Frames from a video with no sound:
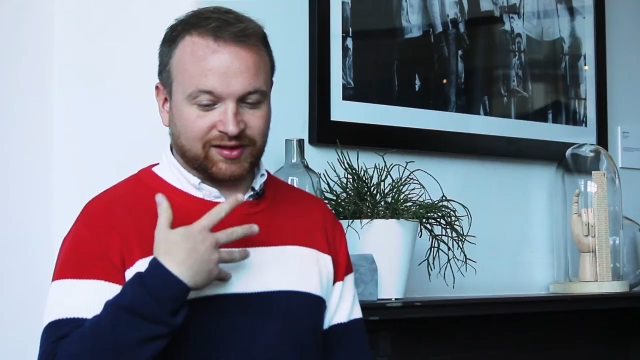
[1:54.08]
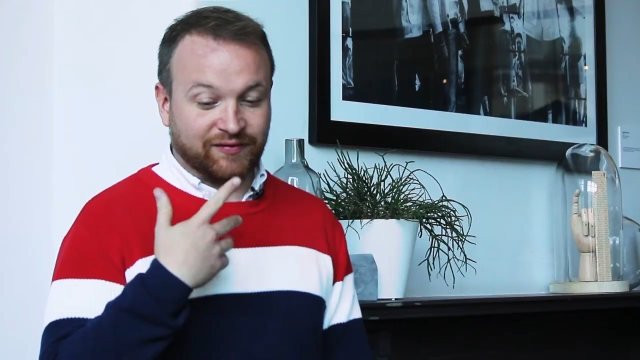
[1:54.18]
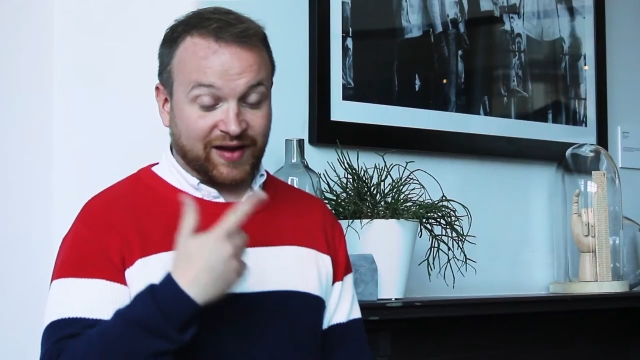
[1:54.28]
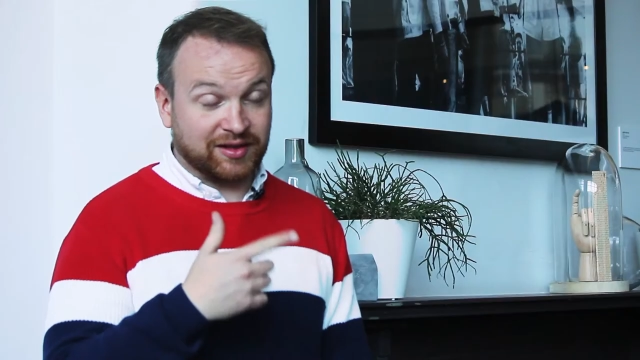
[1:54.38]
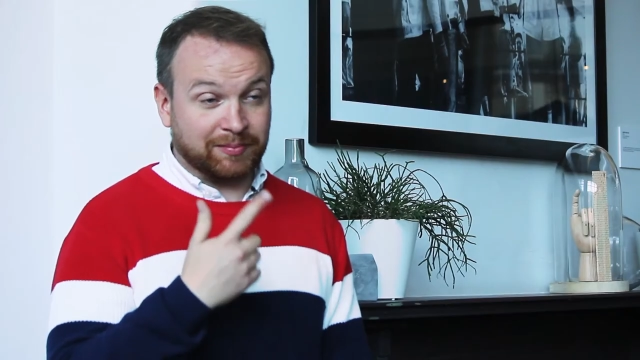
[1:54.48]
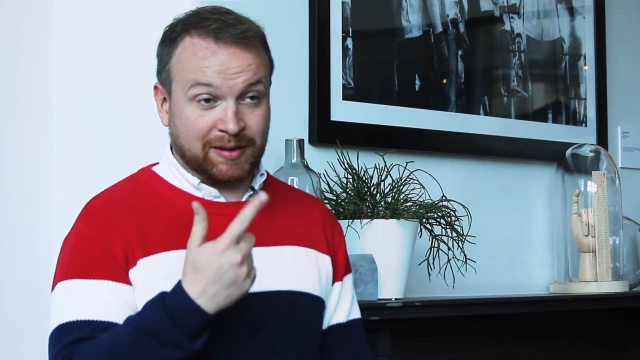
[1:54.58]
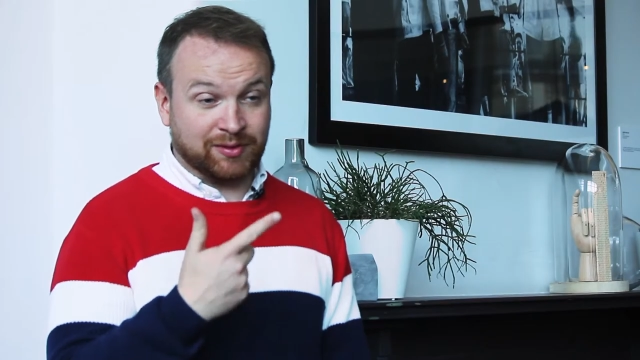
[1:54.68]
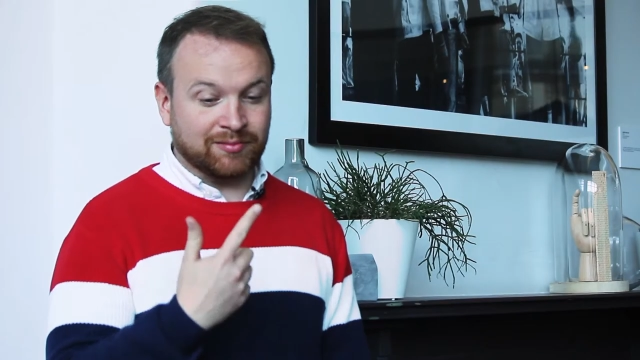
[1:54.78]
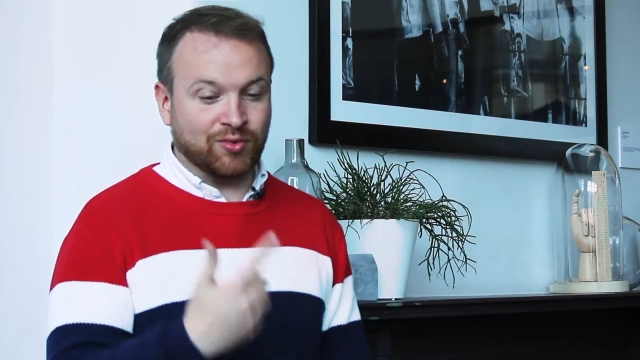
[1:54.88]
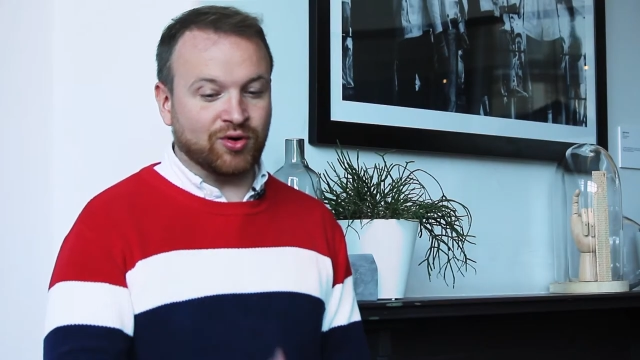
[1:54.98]
So the fact that
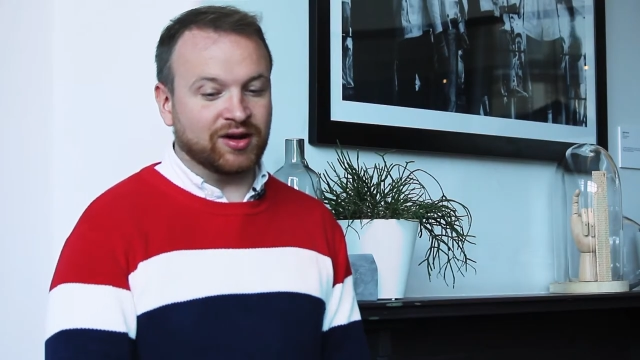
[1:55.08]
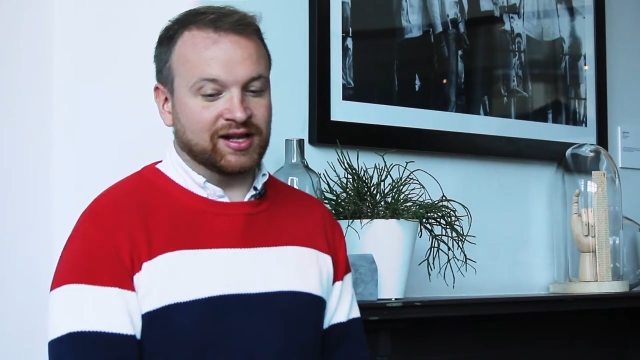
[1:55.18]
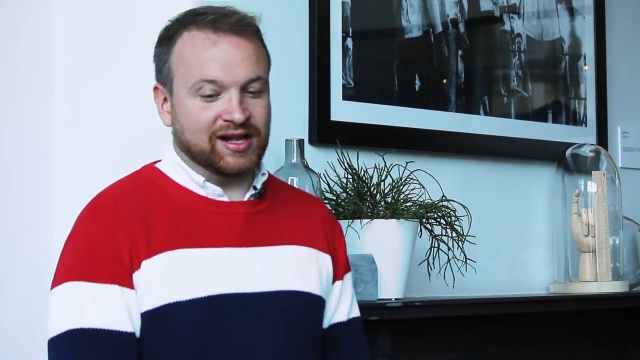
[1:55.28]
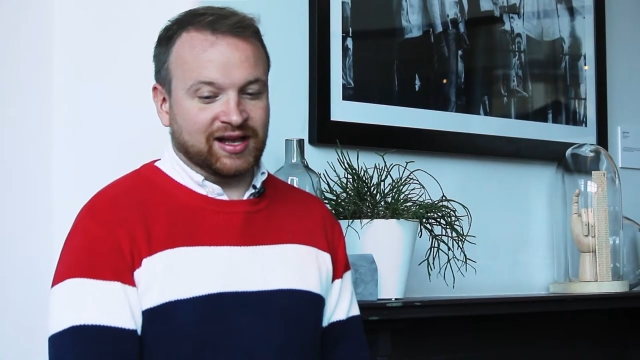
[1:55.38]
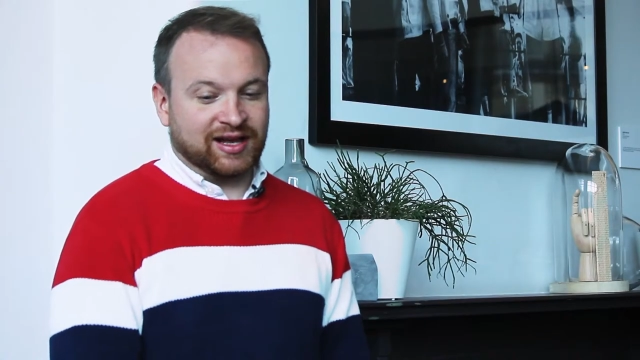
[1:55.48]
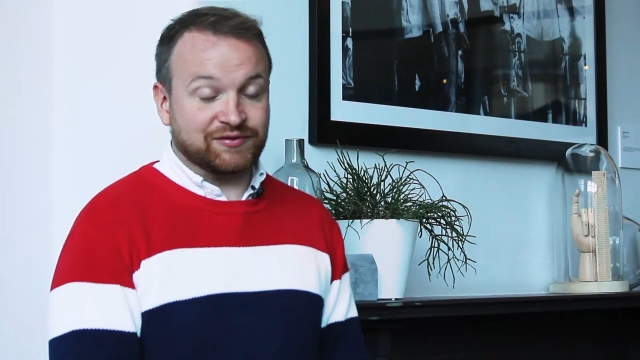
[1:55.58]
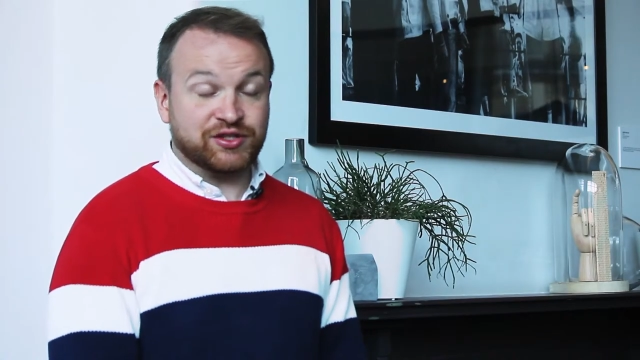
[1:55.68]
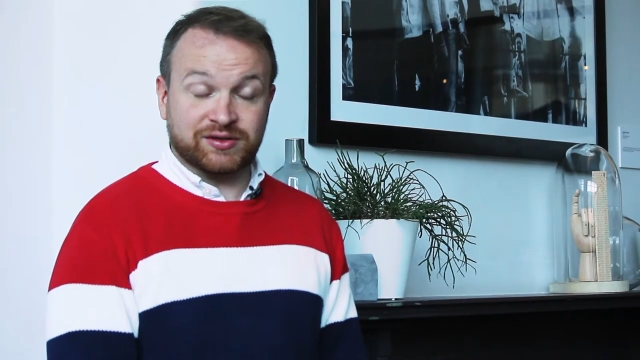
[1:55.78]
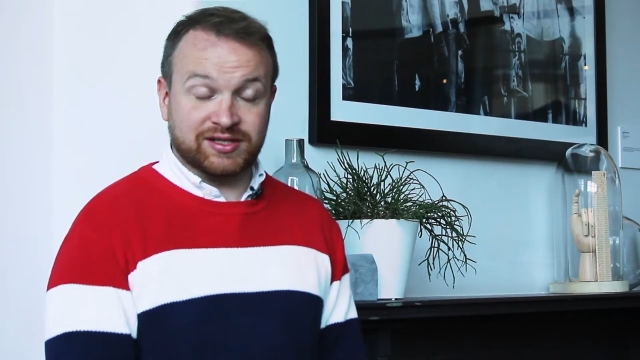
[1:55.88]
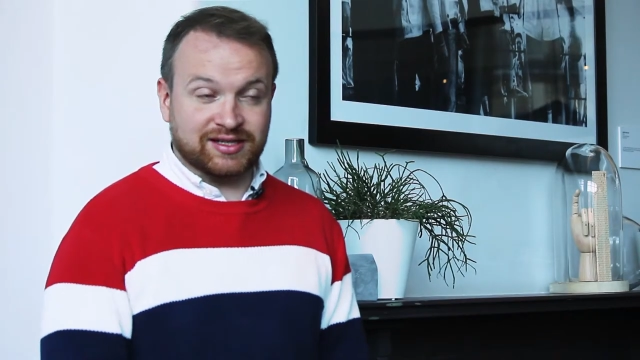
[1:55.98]
people are more kind of
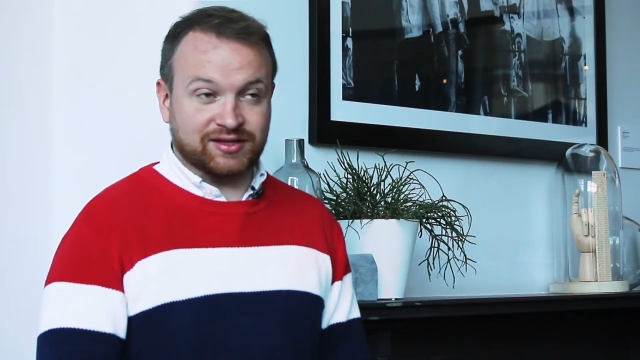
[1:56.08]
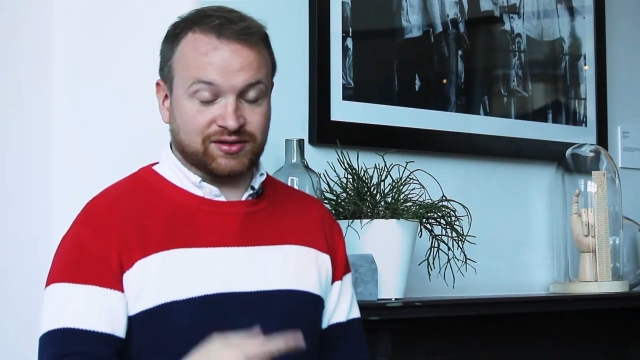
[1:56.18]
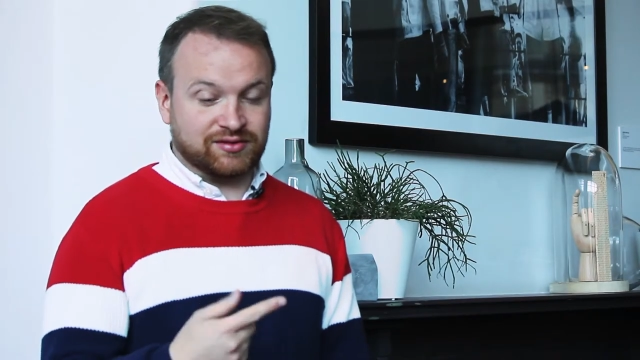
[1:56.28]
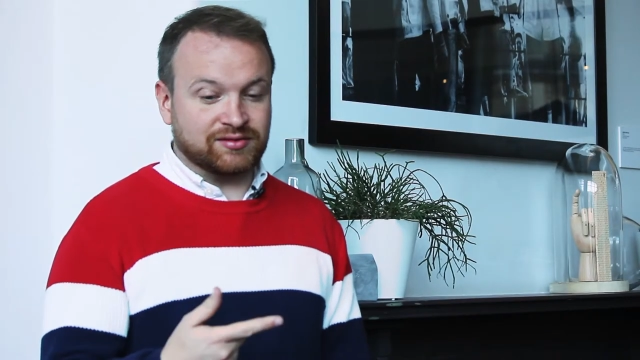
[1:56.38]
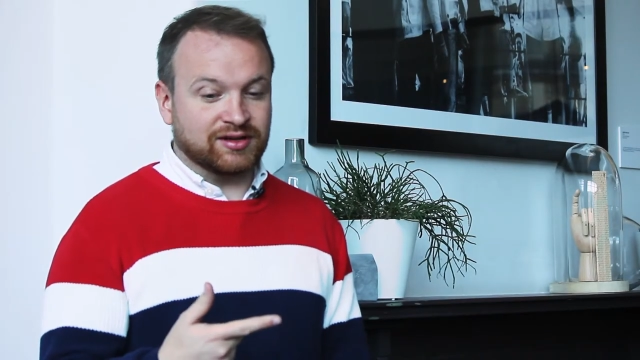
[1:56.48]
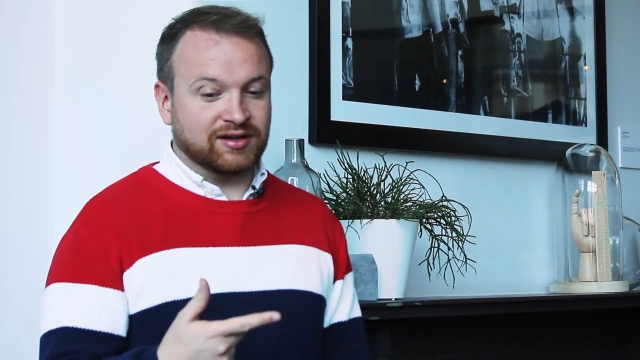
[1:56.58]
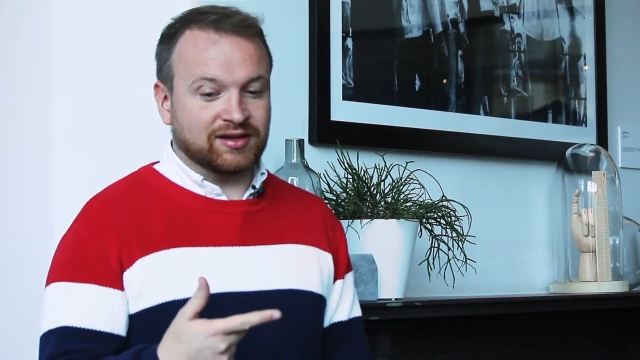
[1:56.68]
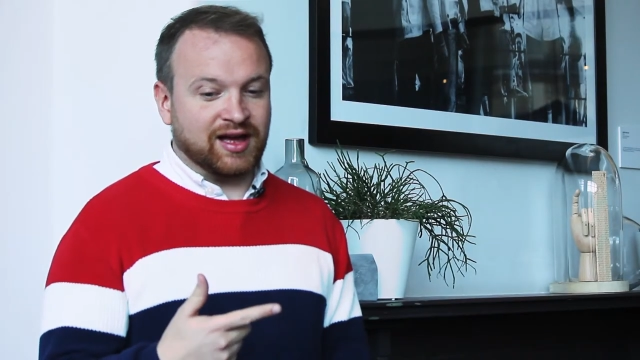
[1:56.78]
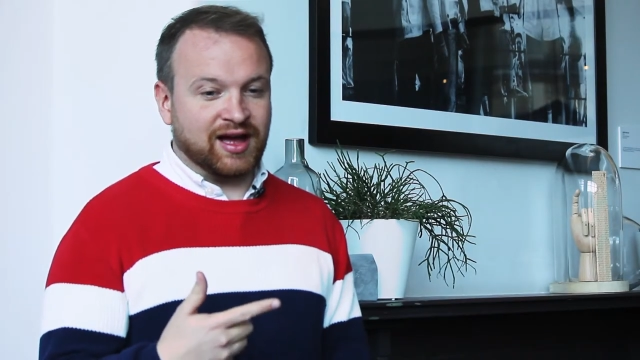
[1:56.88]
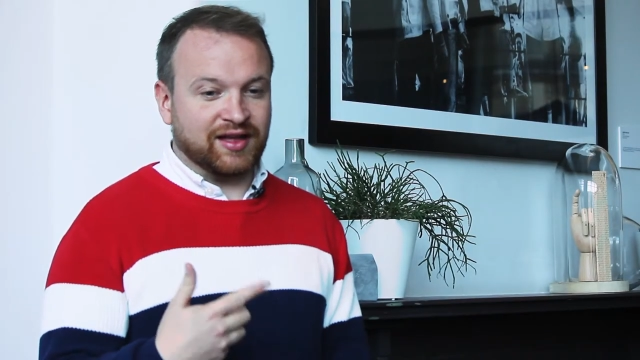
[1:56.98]
tuned into
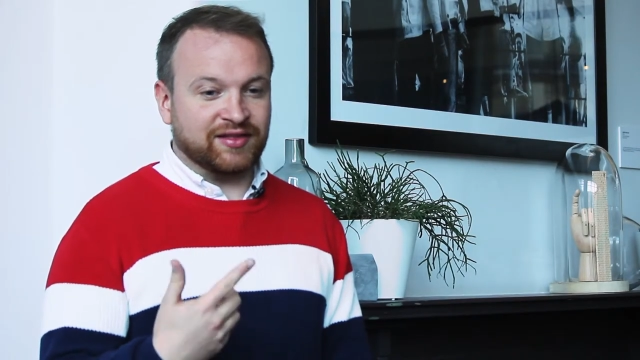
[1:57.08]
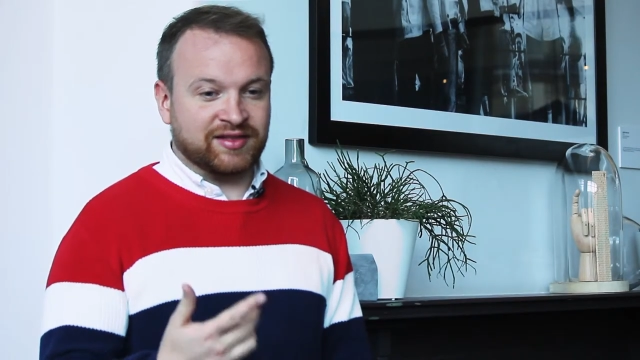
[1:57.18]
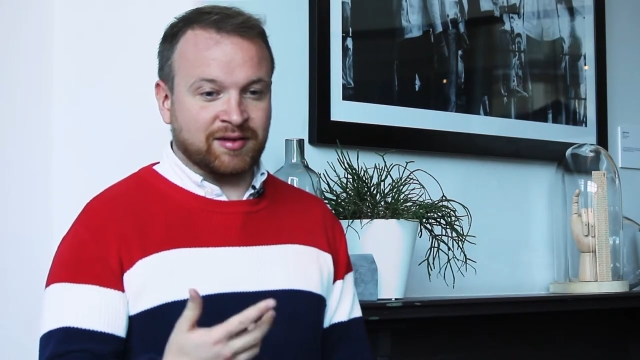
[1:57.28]
Uh,